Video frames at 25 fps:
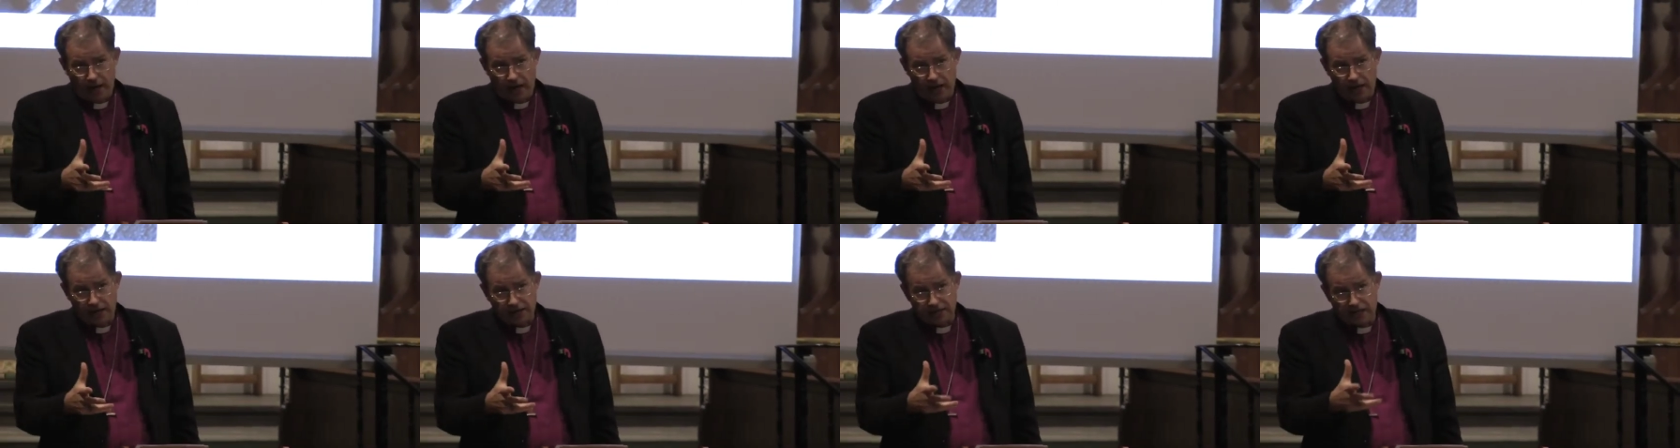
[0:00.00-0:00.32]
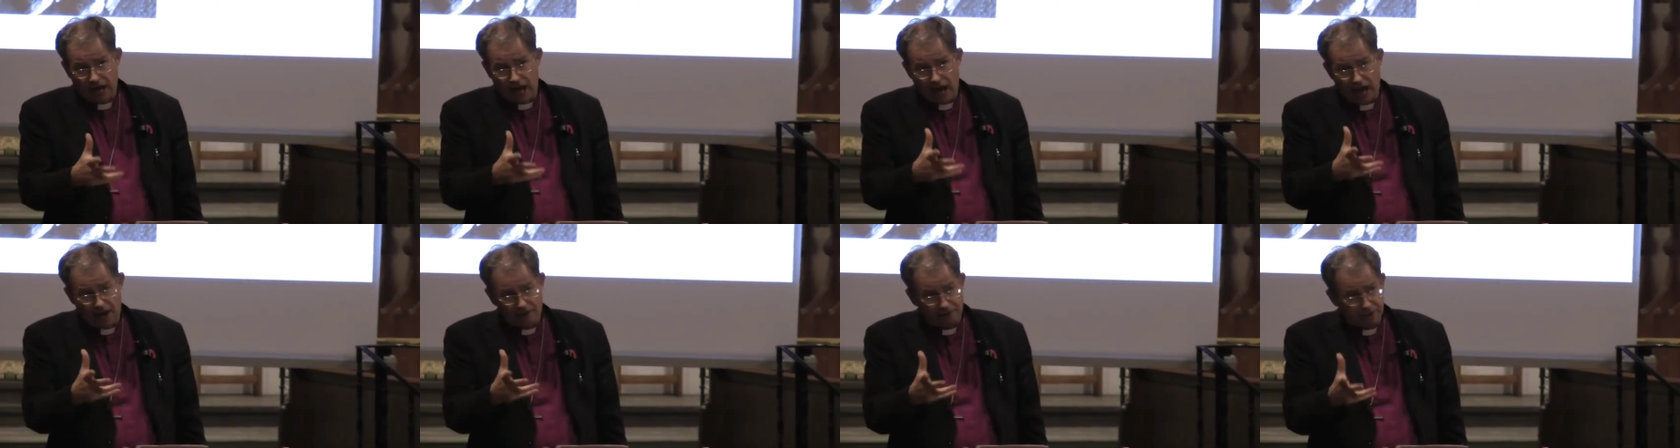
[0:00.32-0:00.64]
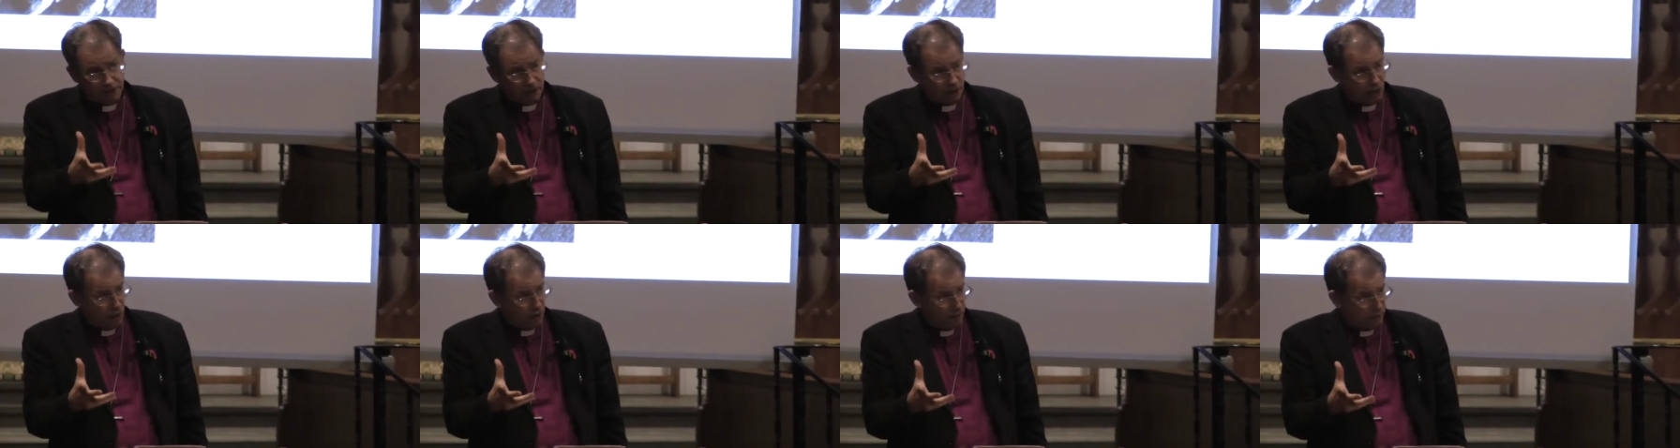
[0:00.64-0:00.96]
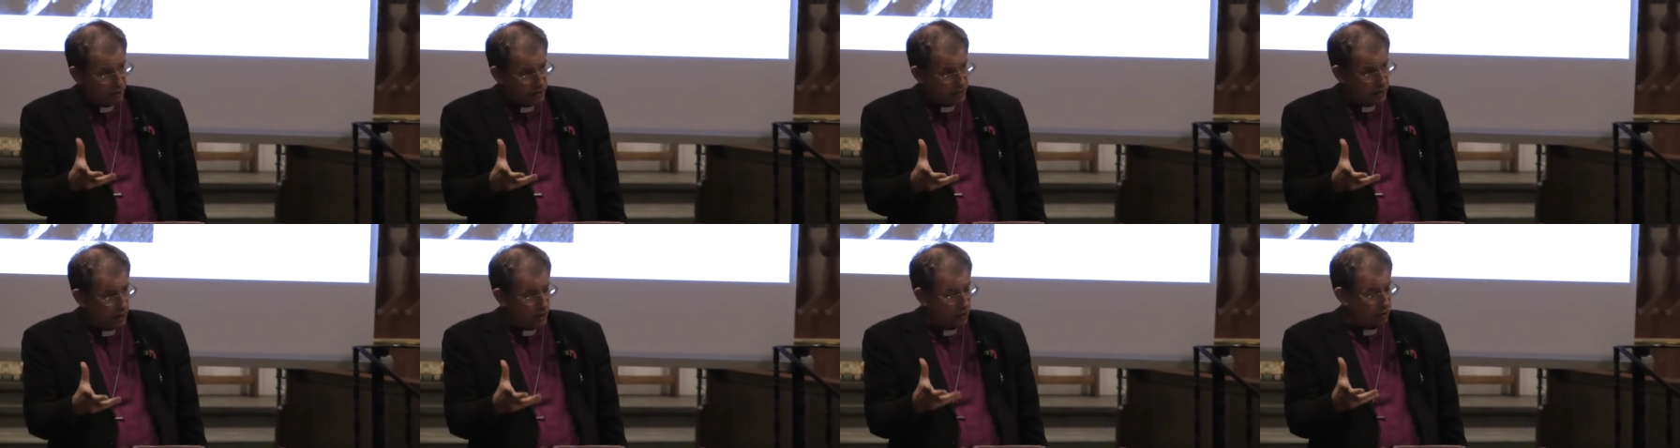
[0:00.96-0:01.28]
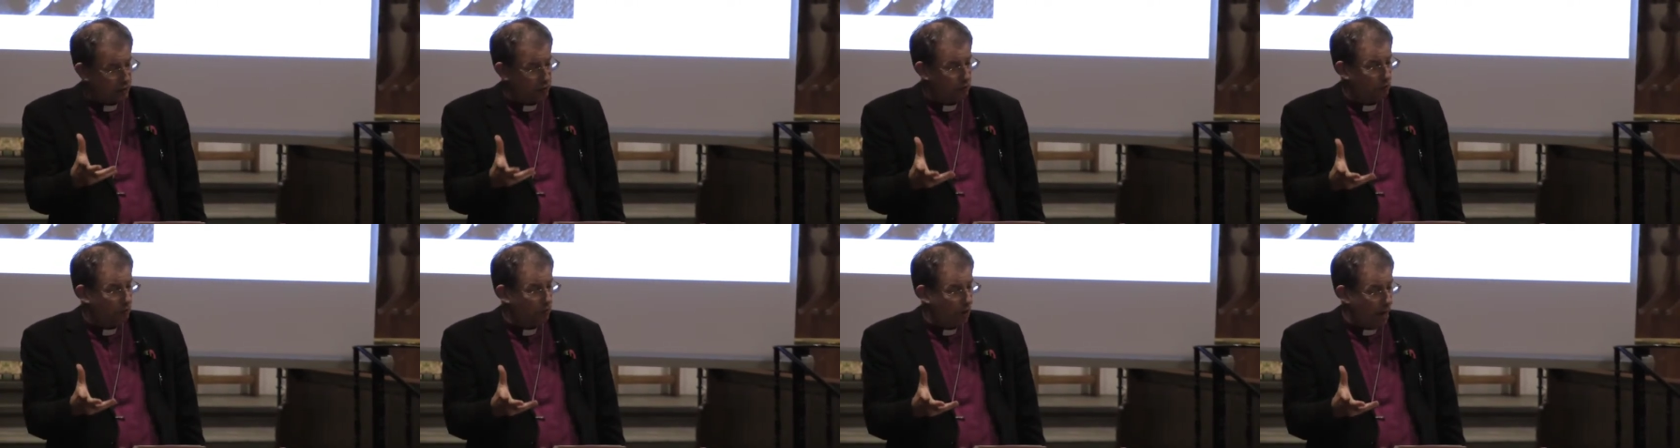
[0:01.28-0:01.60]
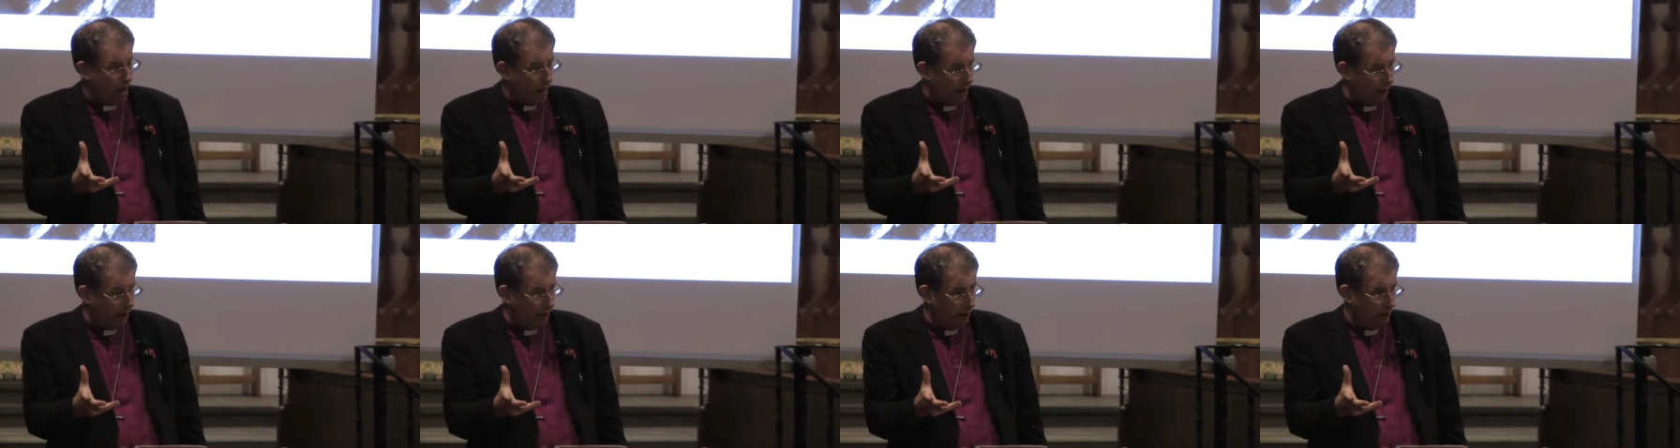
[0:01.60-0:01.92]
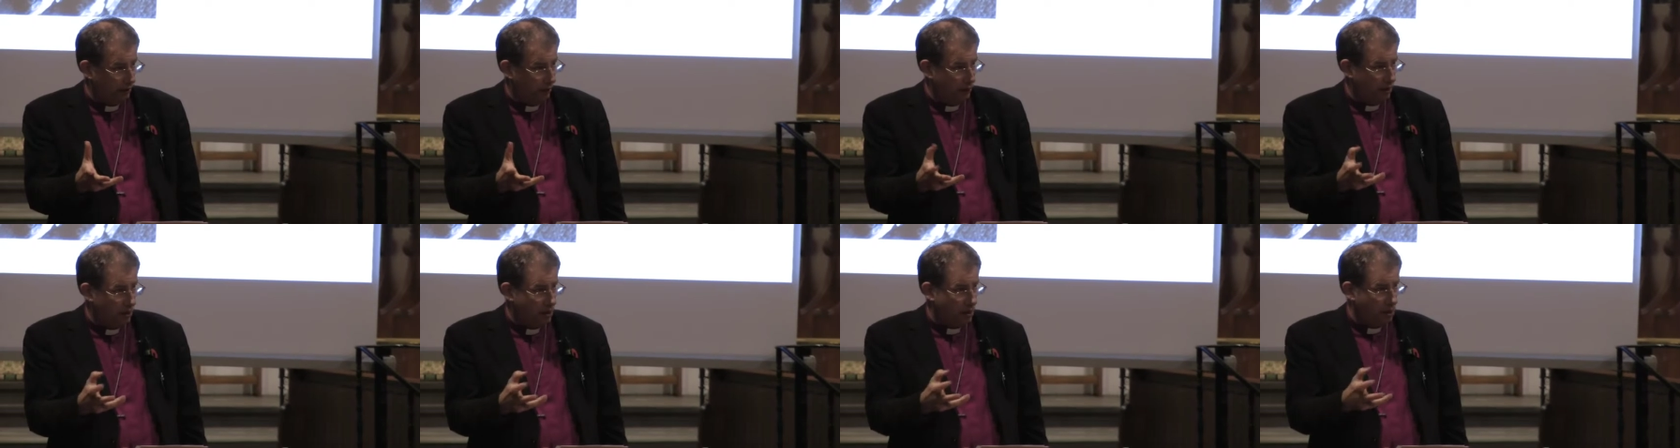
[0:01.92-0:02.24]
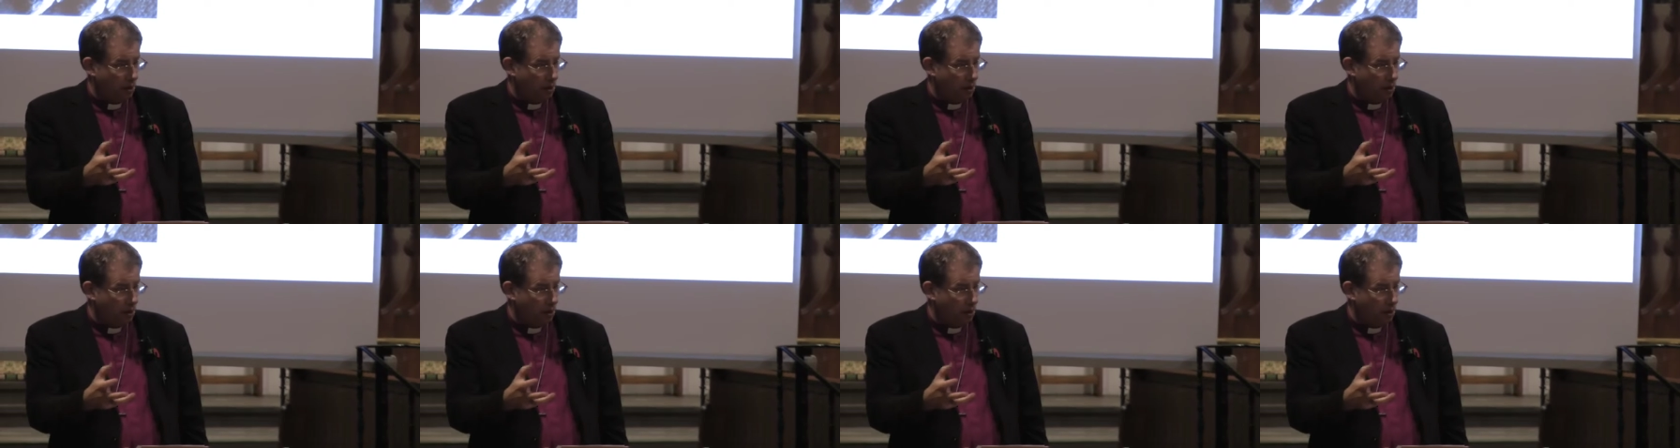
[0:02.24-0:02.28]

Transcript: Uh, to have the conversation well,